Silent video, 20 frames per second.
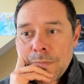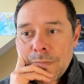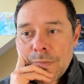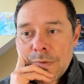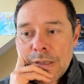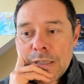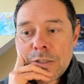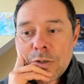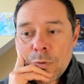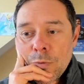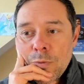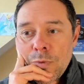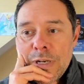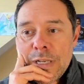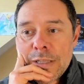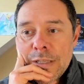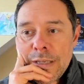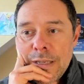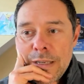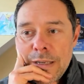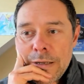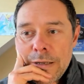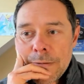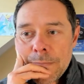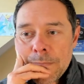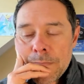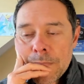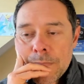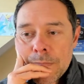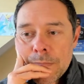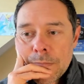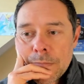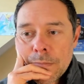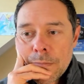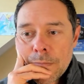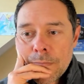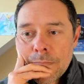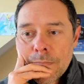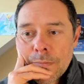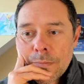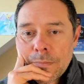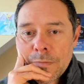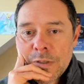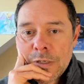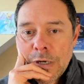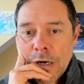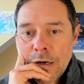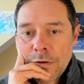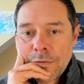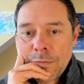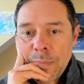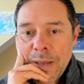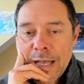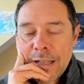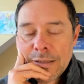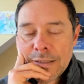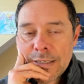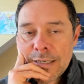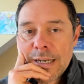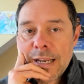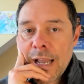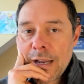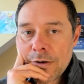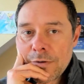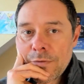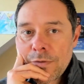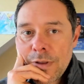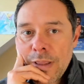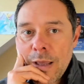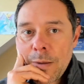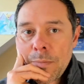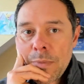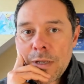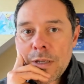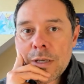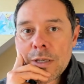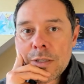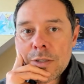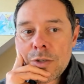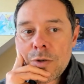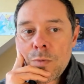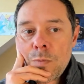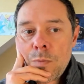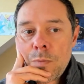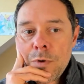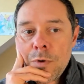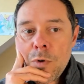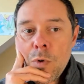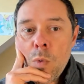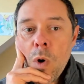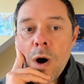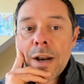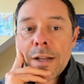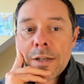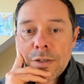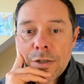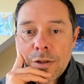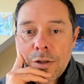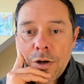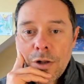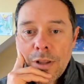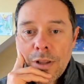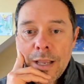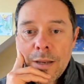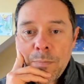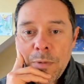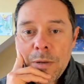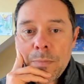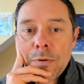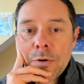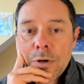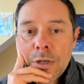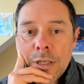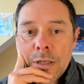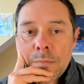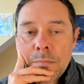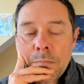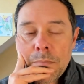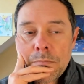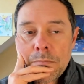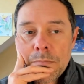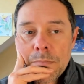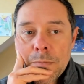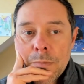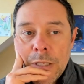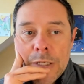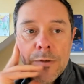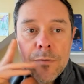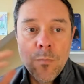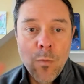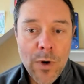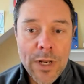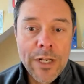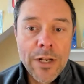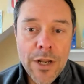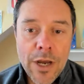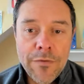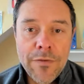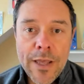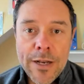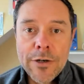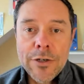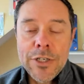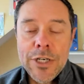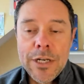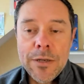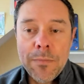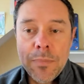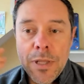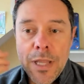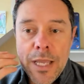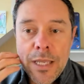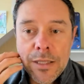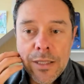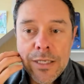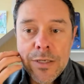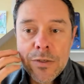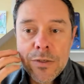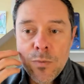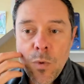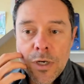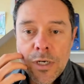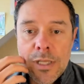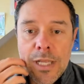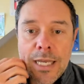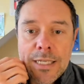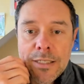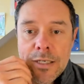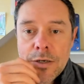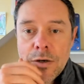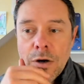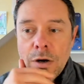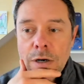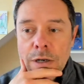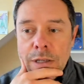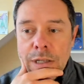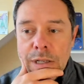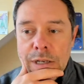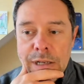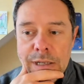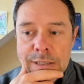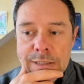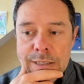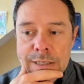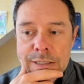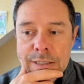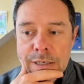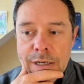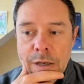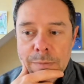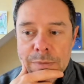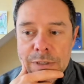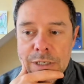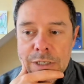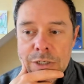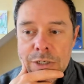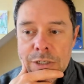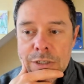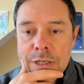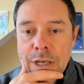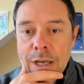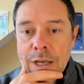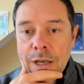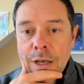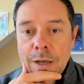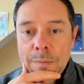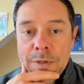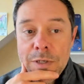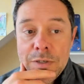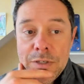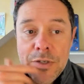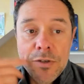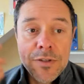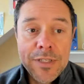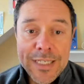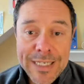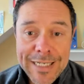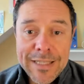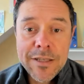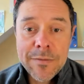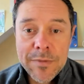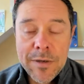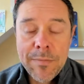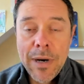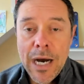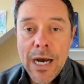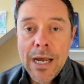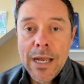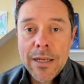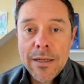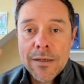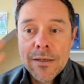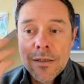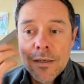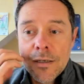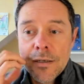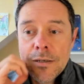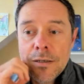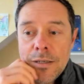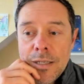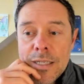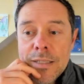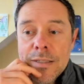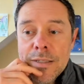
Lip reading: it's a really tough balancing act for them because you want it to look like people can win enough energy to play at least one classic card in season competitions, but you still need them to buy in